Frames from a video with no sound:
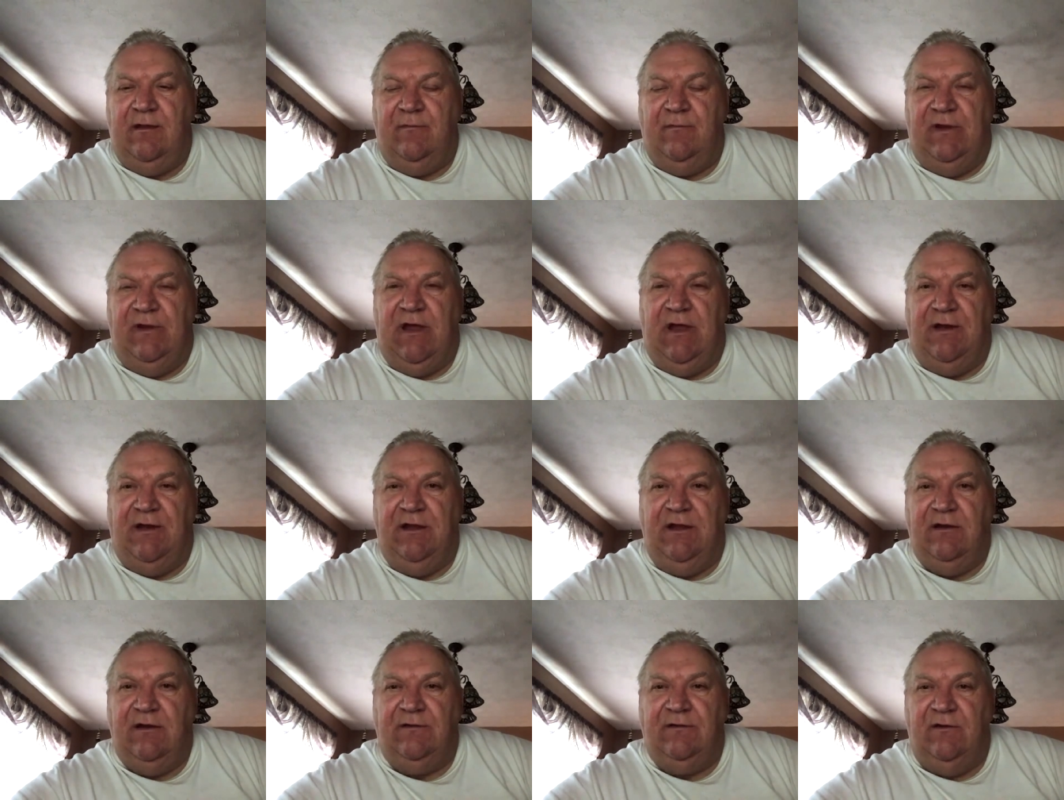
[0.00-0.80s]
but I
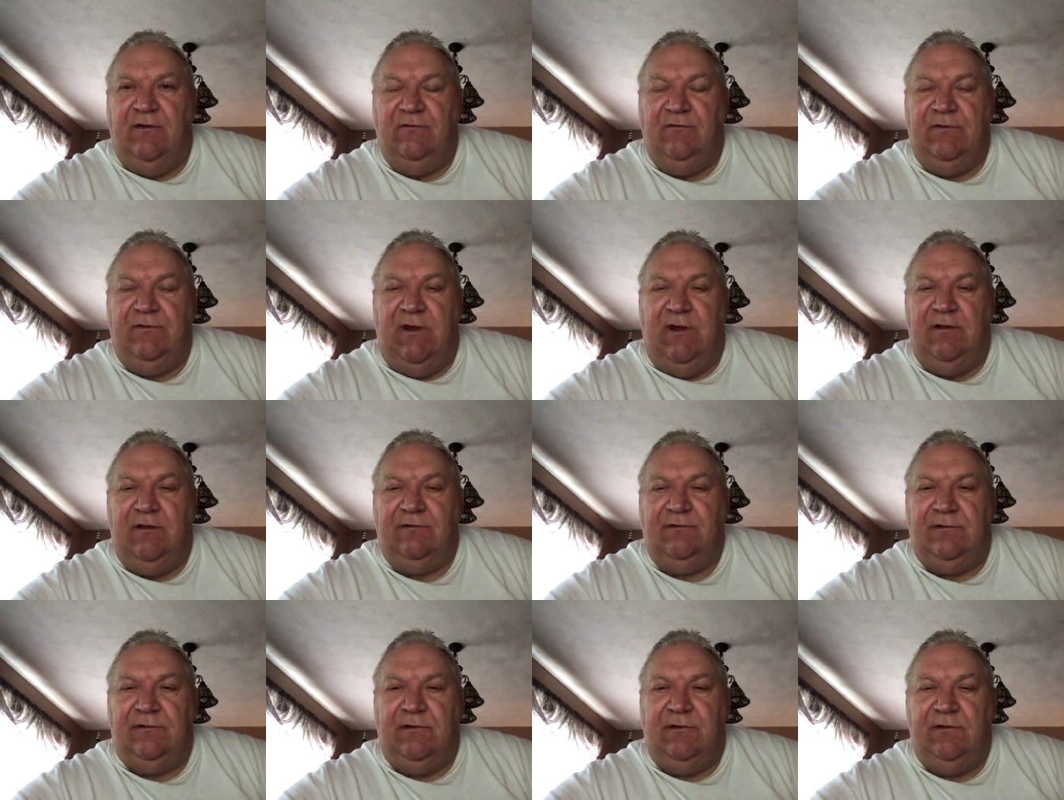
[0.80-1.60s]
didn't know that
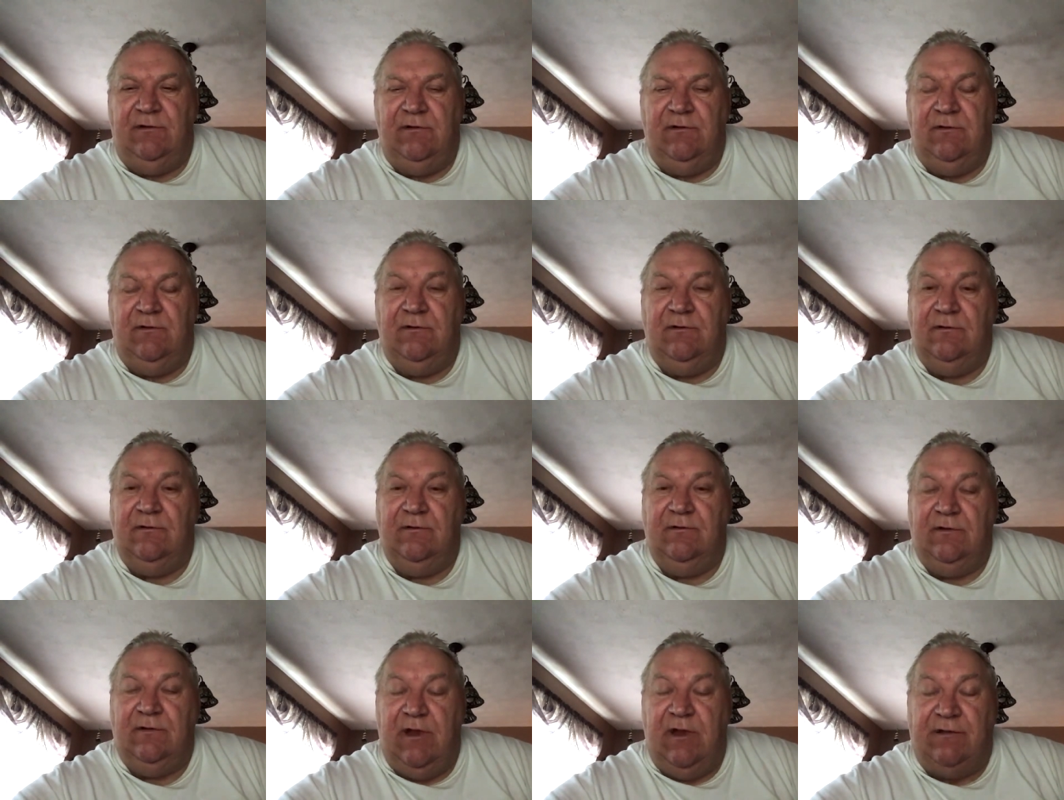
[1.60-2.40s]
uh,
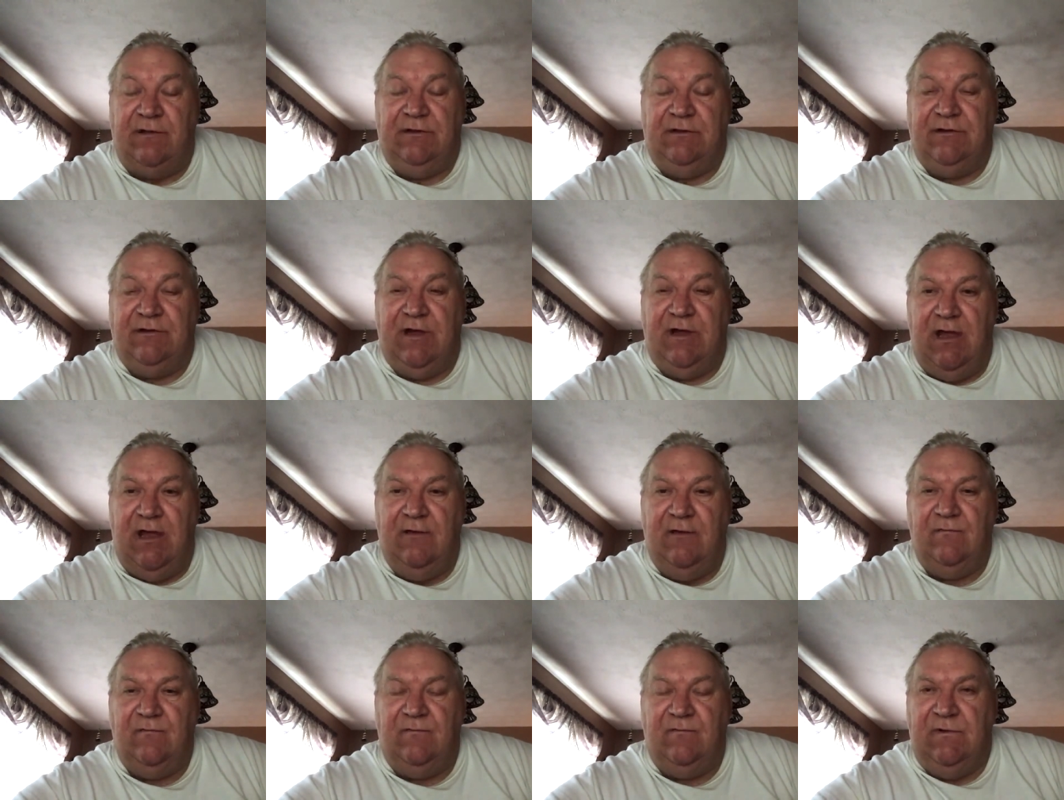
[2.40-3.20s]
at the
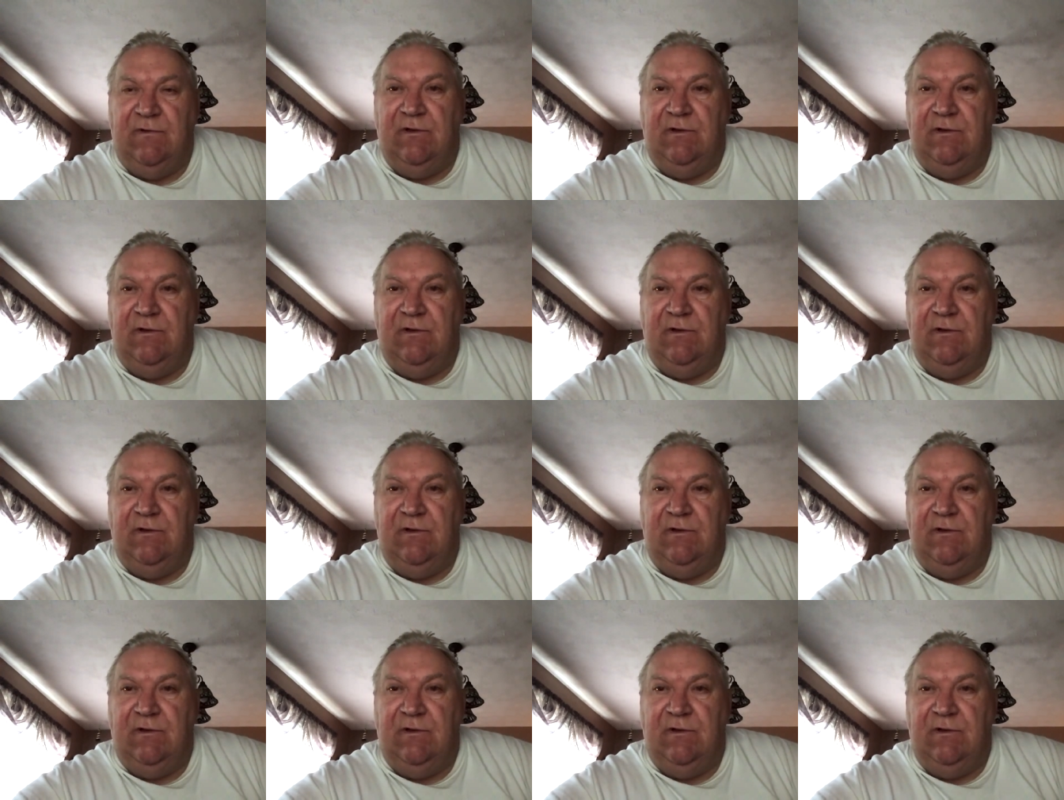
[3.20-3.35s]
time